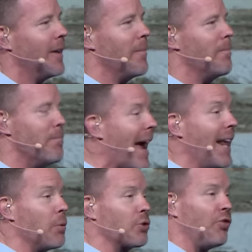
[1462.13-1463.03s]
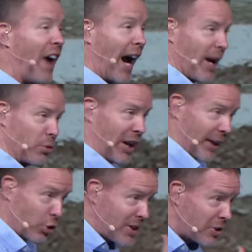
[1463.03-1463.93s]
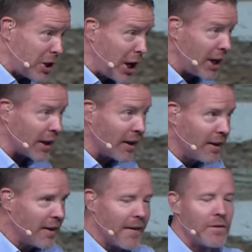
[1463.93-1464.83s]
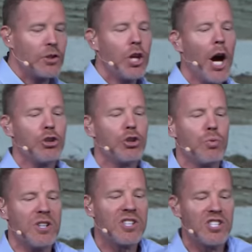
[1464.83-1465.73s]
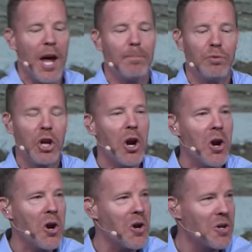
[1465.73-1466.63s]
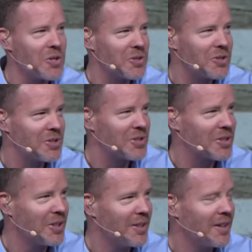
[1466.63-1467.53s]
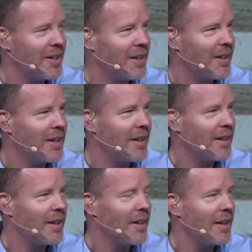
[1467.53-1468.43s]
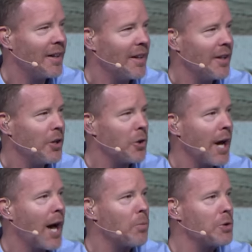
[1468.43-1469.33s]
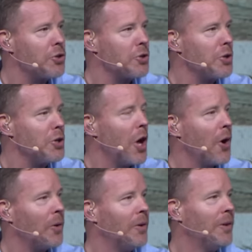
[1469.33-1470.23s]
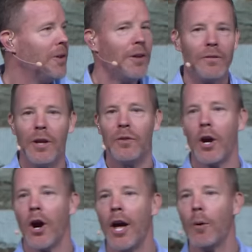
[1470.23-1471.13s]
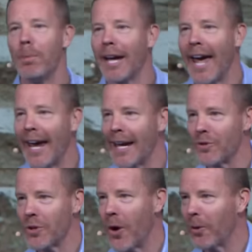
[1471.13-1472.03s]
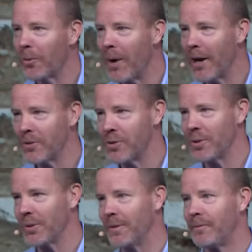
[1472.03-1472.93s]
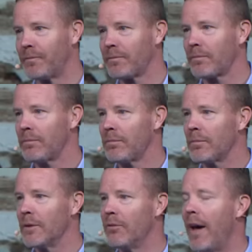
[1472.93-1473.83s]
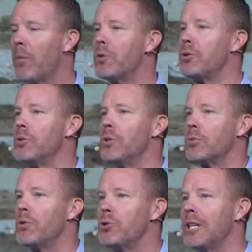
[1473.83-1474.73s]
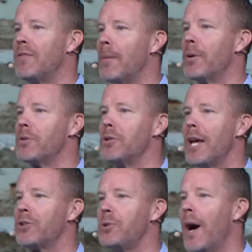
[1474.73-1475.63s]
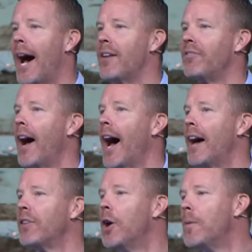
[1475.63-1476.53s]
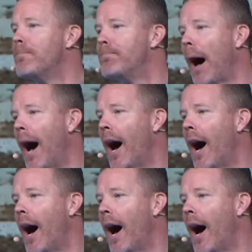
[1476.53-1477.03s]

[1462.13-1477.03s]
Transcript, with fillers: Man, it was fire, it was electricity touch receptors. You know, God wants you to know that there are helping hands all around you. In fact, won't you do this? Won't you give that person next to you a high five? Bah.